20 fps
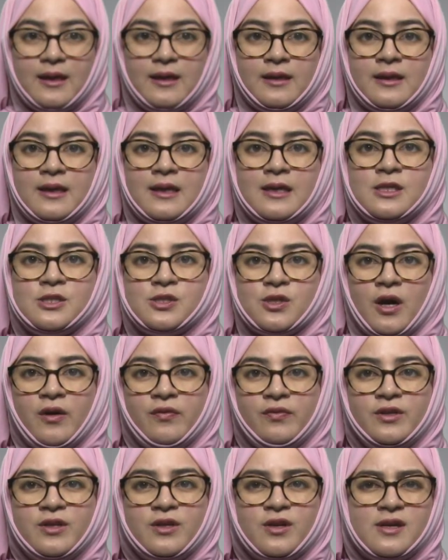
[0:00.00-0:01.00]
There is
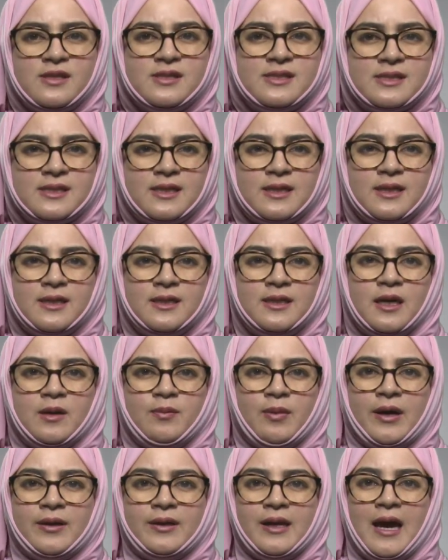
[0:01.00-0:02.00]
often a concern
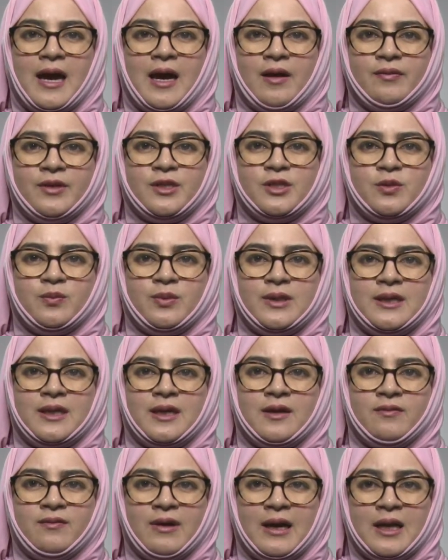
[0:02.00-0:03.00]
about having to be
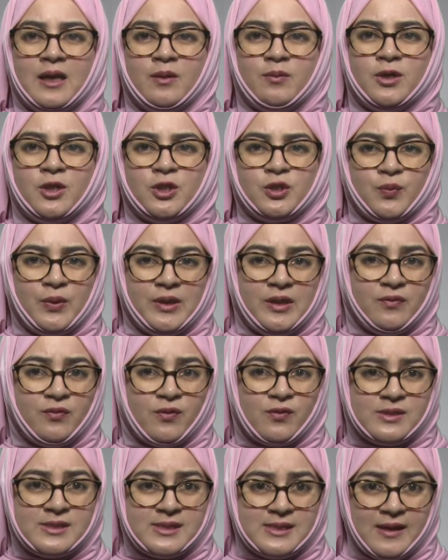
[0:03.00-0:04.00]
available
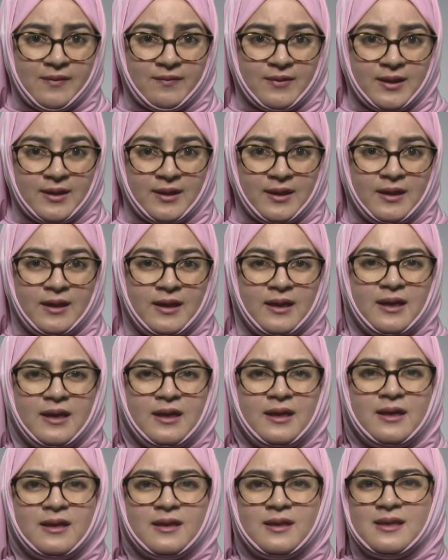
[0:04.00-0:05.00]
24/7.
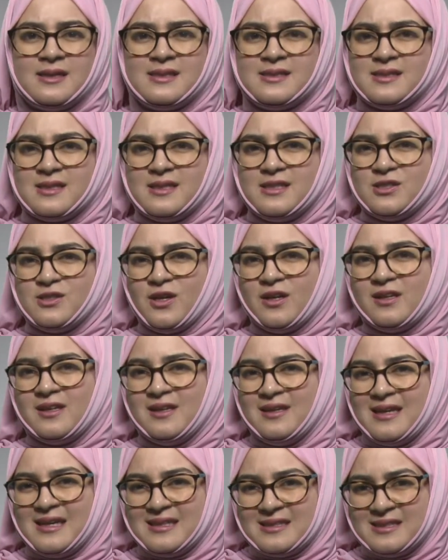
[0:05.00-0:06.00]
This is not
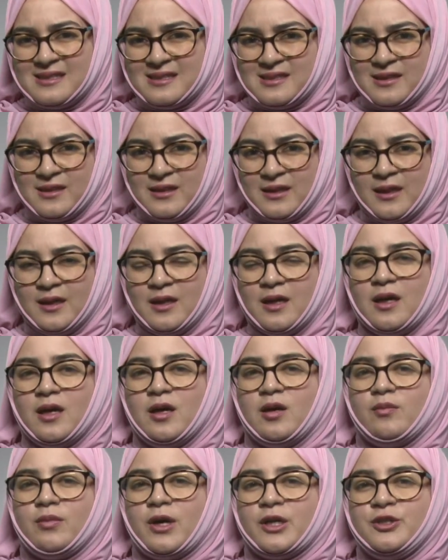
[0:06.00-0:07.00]
necessary,
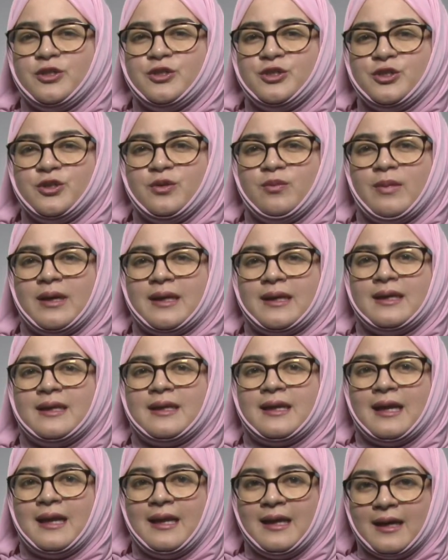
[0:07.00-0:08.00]
but you should make
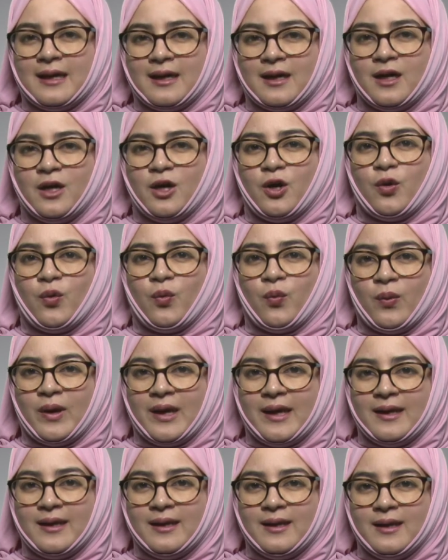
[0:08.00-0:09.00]
it clear
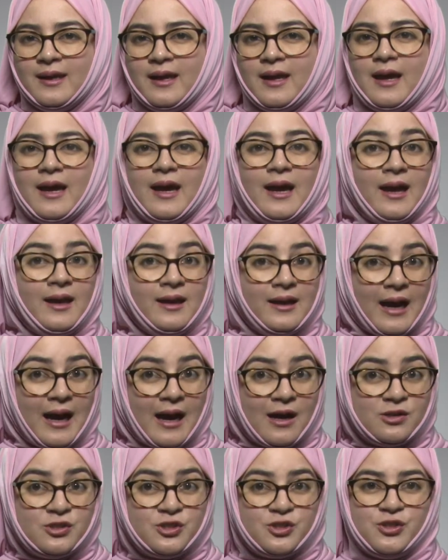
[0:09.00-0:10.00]
when and
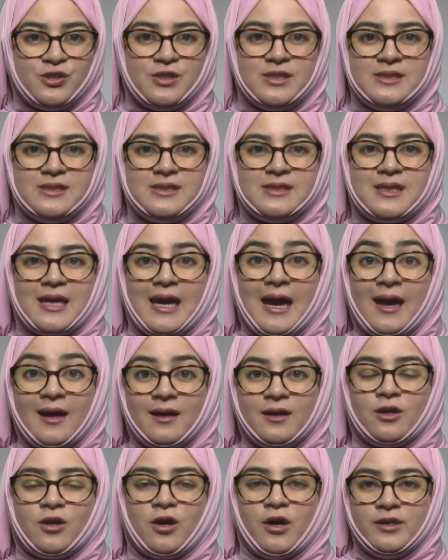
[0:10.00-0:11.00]
how students
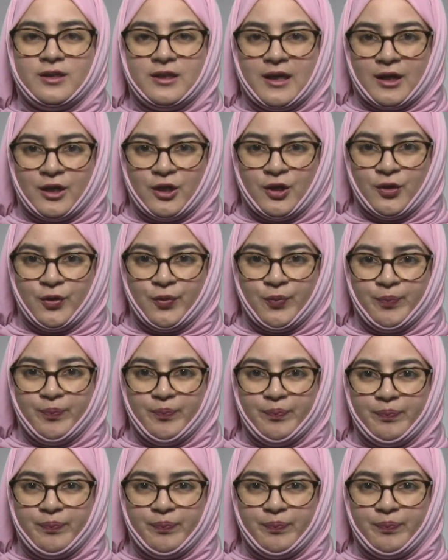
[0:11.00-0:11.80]
can contact you.